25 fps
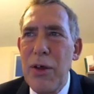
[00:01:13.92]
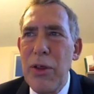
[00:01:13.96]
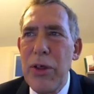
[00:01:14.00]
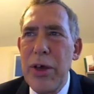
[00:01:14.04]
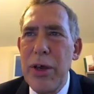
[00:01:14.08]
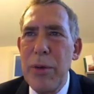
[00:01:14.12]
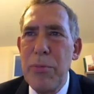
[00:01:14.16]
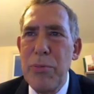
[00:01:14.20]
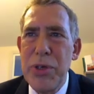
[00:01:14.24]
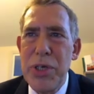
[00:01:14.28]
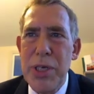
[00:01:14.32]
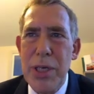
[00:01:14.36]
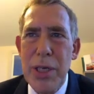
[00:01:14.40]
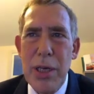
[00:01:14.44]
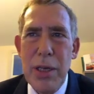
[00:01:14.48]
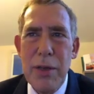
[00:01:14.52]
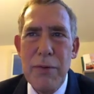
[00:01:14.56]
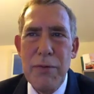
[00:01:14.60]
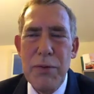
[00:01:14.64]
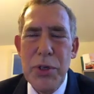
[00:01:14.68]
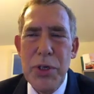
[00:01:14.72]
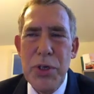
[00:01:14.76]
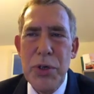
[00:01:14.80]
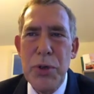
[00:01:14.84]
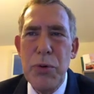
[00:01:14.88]
in particular
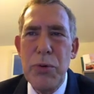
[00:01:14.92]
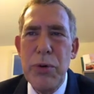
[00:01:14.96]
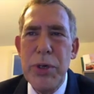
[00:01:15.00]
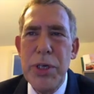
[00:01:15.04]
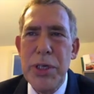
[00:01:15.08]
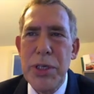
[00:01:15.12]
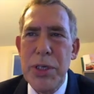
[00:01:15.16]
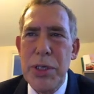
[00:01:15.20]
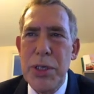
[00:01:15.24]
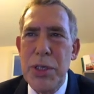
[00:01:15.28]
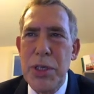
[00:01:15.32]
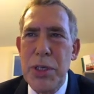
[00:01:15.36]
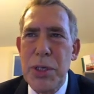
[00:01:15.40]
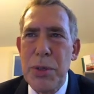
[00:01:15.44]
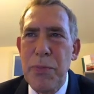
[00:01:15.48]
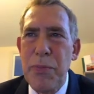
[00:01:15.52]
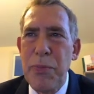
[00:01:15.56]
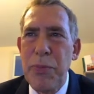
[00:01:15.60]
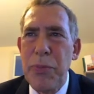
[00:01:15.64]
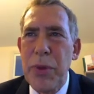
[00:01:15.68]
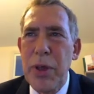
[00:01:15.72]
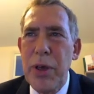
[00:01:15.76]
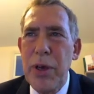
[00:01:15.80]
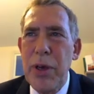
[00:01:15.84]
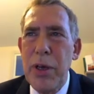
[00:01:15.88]
for two reasons.
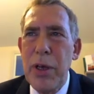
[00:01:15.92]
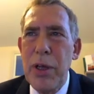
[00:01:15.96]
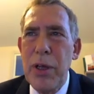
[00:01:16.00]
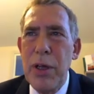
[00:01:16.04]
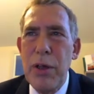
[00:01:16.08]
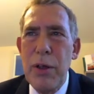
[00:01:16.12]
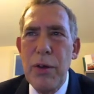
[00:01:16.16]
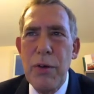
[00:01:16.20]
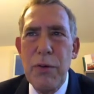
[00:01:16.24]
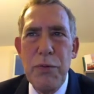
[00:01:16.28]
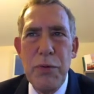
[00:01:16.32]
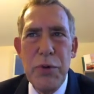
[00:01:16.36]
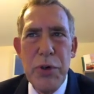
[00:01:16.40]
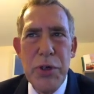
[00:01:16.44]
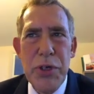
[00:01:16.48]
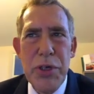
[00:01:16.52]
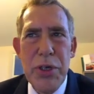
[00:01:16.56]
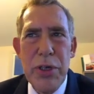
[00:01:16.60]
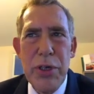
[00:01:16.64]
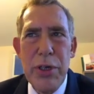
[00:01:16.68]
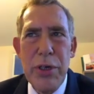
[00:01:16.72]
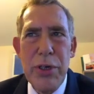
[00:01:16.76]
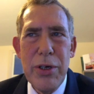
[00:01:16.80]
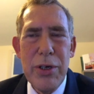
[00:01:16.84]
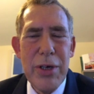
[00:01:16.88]

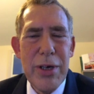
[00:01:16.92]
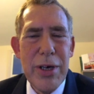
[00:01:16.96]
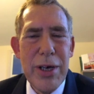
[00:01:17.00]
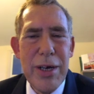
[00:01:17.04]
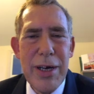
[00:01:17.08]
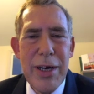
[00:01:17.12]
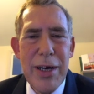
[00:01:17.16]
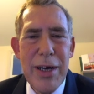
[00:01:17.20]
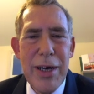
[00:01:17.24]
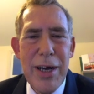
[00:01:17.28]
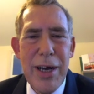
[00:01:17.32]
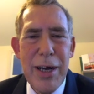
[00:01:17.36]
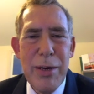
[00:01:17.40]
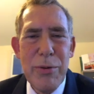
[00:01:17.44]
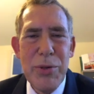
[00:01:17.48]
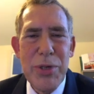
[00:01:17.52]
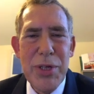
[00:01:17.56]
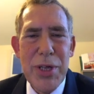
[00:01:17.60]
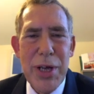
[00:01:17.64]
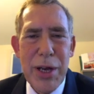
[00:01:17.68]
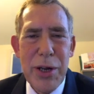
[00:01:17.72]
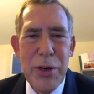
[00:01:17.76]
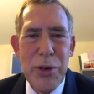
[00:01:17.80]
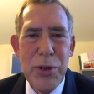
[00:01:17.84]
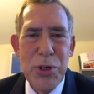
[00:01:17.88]
Firstly, I was
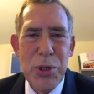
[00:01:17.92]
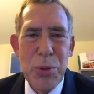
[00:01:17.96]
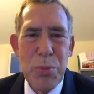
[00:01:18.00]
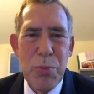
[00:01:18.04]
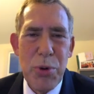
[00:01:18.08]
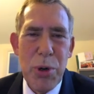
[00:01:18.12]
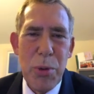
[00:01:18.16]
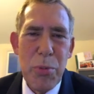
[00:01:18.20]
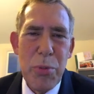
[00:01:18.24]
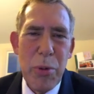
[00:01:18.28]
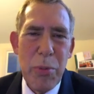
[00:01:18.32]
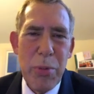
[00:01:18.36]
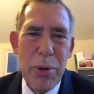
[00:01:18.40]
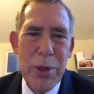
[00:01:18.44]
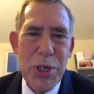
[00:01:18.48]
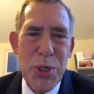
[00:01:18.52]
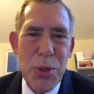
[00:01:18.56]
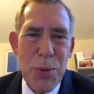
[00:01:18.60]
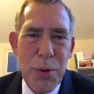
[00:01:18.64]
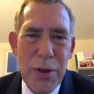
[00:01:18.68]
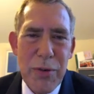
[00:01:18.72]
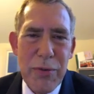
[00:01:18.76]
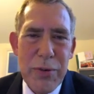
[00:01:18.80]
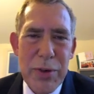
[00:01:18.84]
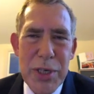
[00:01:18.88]
diagnosed probably
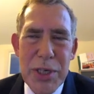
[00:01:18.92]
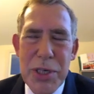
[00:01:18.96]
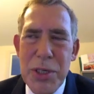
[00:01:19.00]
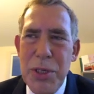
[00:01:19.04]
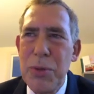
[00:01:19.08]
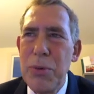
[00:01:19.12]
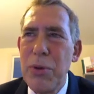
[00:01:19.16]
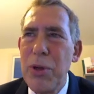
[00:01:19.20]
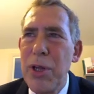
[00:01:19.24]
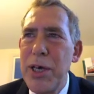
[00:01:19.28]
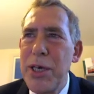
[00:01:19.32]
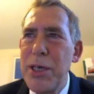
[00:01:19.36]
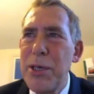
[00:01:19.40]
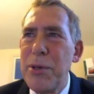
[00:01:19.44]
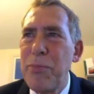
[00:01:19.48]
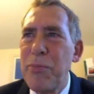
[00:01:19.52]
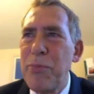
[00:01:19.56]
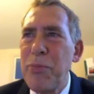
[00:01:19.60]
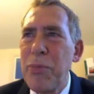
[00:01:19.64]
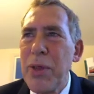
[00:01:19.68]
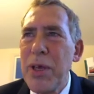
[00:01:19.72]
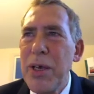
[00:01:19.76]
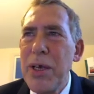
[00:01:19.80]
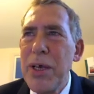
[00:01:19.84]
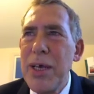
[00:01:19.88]
12 years too late,
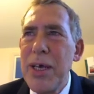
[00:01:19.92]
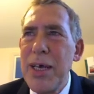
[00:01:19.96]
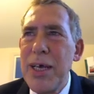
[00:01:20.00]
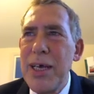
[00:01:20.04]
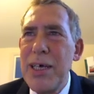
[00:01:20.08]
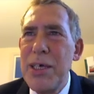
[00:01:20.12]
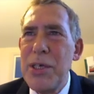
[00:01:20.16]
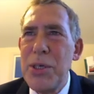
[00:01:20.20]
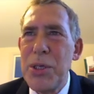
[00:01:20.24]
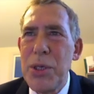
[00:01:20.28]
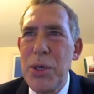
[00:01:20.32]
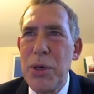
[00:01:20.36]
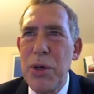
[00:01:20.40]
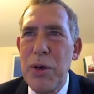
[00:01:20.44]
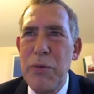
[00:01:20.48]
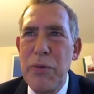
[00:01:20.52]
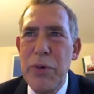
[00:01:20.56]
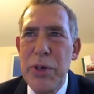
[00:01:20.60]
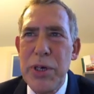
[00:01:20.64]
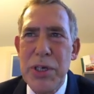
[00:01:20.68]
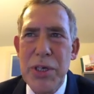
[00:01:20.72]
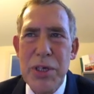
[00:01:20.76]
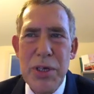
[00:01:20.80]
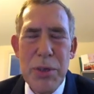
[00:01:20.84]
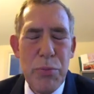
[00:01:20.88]
and so I
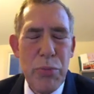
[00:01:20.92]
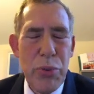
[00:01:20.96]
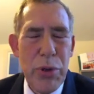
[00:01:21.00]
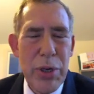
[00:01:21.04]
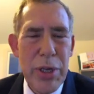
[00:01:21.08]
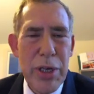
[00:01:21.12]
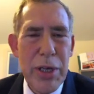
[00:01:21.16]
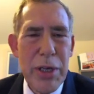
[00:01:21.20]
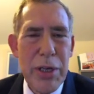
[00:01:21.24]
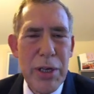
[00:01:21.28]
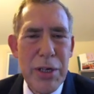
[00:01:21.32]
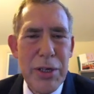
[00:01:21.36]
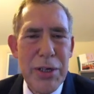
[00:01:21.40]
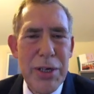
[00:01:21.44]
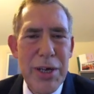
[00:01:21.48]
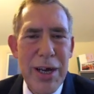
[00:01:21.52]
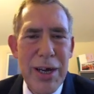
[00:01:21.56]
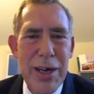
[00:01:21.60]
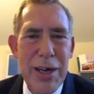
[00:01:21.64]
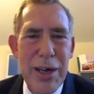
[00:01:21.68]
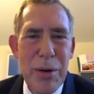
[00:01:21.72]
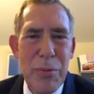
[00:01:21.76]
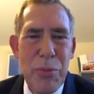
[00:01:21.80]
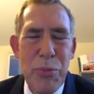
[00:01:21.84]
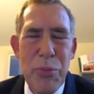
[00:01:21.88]
faced a pretty
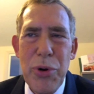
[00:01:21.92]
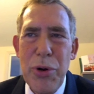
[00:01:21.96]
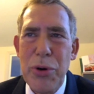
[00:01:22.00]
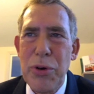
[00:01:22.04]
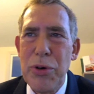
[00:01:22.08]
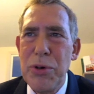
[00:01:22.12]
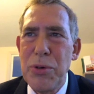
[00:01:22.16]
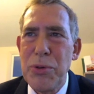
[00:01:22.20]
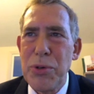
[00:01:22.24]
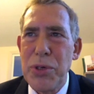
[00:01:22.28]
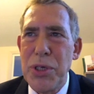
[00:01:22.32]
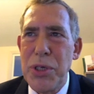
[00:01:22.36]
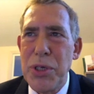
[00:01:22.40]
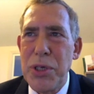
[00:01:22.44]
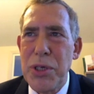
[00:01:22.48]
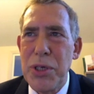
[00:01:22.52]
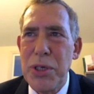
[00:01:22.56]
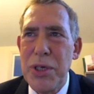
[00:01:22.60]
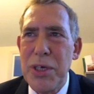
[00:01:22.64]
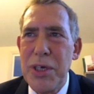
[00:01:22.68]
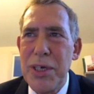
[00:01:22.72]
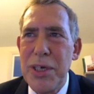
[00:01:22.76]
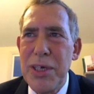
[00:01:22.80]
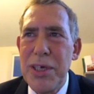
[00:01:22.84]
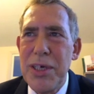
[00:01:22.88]
dire prognosis.
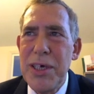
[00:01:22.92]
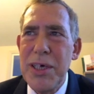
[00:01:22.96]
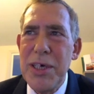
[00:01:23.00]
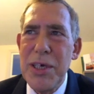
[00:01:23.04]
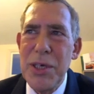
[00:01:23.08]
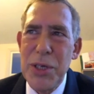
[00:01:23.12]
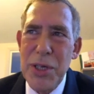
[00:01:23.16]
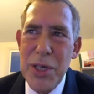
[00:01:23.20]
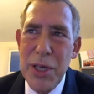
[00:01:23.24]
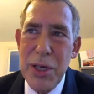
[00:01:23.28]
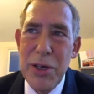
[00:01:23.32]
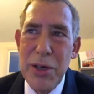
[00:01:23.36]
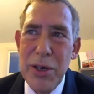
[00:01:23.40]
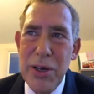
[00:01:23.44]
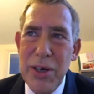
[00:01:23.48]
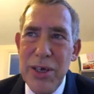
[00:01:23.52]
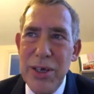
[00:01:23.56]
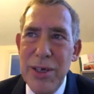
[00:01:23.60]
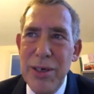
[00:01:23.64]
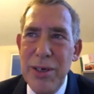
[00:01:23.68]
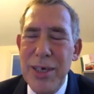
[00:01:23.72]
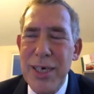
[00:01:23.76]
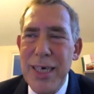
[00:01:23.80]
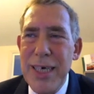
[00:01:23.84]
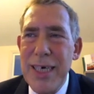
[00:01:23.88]
And
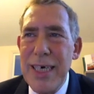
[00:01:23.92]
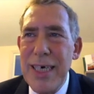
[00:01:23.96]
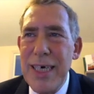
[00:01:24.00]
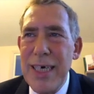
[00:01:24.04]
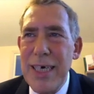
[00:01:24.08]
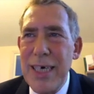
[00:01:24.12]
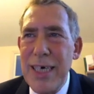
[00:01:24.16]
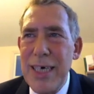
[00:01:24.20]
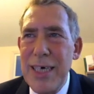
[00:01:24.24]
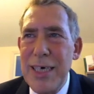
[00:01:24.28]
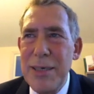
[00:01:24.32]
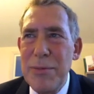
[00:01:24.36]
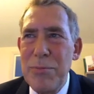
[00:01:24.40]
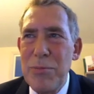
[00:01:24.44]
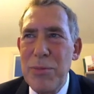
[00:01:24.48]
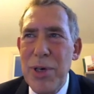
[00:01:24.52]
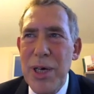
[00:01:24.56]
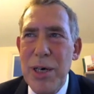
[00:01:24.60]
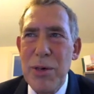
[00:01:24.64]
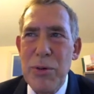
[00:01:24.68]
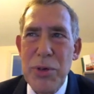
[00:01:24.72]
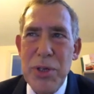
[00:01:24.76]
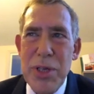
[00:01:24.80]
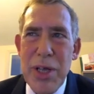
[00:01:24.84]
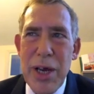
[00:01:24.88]
secondly, I
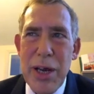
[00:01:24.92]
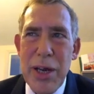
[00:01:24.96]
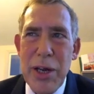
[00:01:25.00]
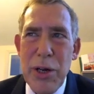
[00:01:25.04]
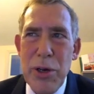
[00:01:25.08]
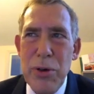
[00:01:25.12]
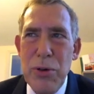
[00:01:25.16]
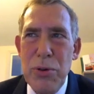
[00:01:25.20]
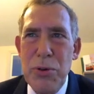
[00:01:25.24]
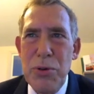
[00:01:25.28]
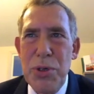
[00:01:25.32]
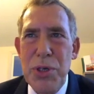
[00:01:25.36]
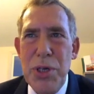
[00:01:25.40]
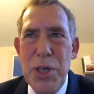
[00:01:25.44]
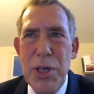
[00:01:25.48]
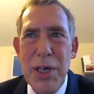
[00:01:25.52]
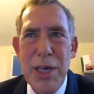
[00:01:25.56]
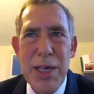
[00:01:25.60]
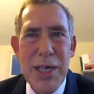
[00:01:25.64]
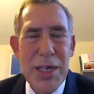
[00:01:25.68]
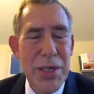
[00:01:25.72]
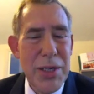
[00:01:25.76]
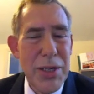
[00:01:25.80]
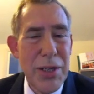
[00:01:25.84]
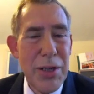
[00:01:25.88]
was diagnosed
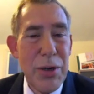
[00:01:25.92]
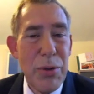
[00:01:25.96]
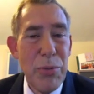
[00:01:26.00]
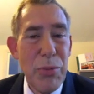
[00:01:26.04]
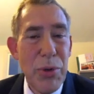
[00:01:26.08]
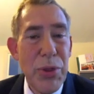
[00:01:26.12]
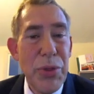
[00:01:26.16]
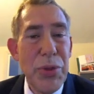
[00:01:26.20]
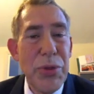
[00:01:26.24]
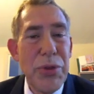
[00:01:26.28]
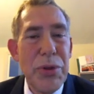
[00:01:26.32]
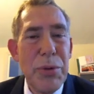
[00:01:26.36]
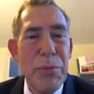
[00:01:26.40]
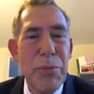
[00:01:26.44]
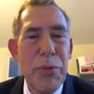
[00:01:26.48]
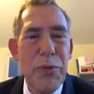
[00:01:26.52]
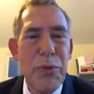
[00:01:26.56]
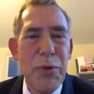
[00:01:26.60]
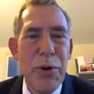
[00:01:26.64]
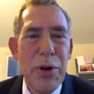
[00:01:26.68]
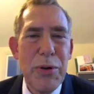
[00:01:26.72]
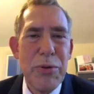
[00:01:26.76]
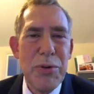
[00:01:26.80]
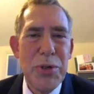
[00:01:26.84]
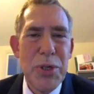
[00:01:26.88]
less than a month
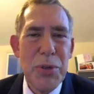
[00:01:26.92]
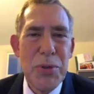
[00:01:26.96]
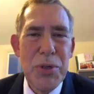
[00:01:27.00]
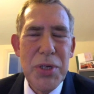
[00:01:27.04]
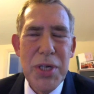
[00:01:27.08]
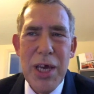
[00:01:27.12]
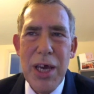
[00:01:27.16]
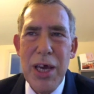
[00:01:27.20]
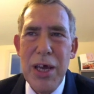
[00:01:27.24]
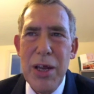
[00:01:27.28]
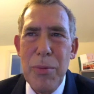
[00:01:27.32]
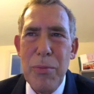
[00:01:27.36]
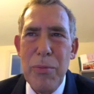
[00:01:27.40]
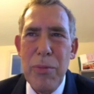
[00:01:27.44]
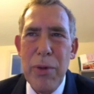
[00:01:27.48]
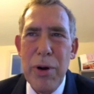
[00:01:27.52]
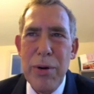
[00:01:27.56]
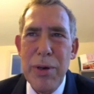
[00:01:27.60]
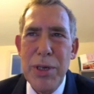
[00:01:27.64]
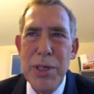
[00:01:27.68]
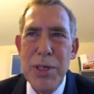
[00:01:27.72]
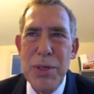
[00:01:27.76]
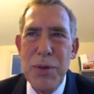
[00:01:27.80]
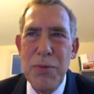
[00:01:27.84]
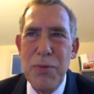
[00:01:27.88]
before I was due to get
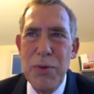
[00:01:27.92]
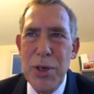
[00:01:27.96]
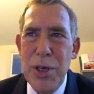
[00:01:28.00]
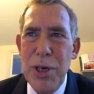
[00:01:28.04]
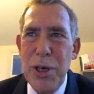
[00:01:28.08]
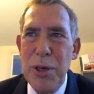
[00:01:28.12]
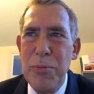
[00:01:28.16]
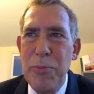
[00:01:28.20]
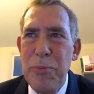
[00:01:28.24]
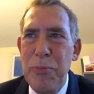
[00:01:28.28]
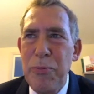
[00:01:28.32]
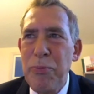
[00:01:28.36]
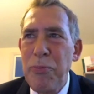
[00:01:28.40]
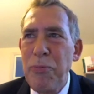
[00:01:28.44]
married to Vicky,